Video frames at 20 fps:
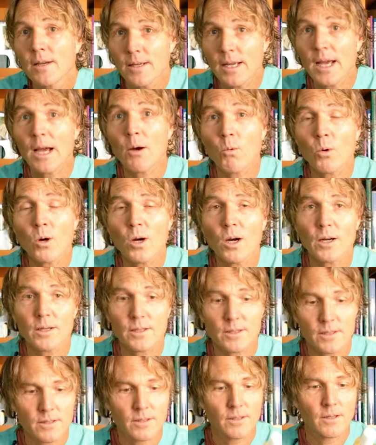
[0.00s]
Yeah, it
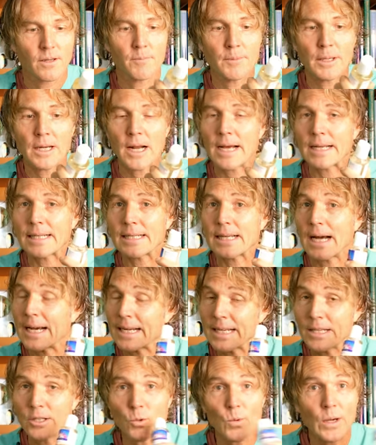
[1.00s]
works. I mean, I, I
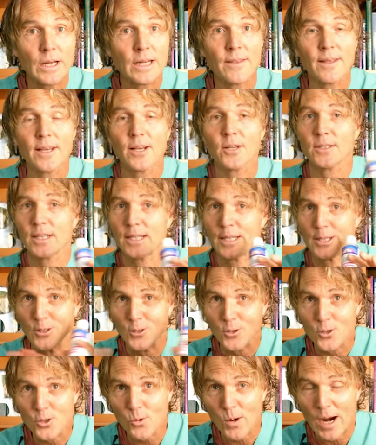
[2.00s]
didn't do anything else. I didn't
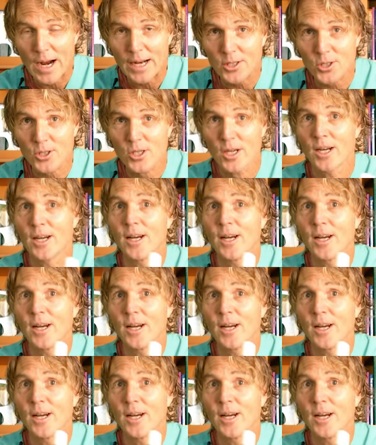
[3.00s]
stretch.